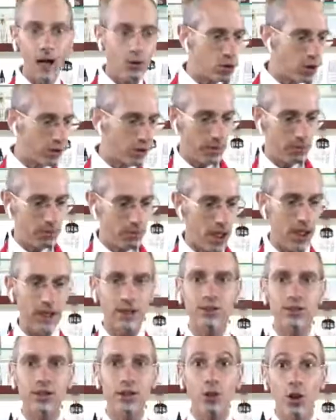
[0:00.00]
out of the
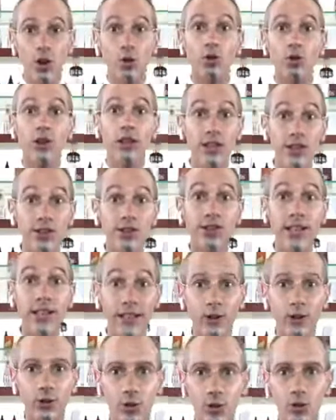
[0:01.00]
box and not really
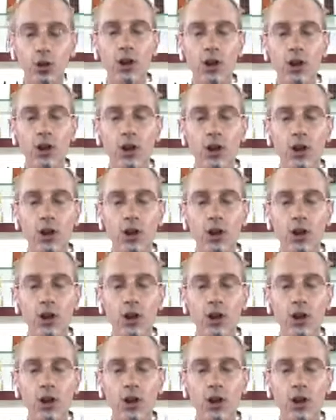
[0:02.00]
stick to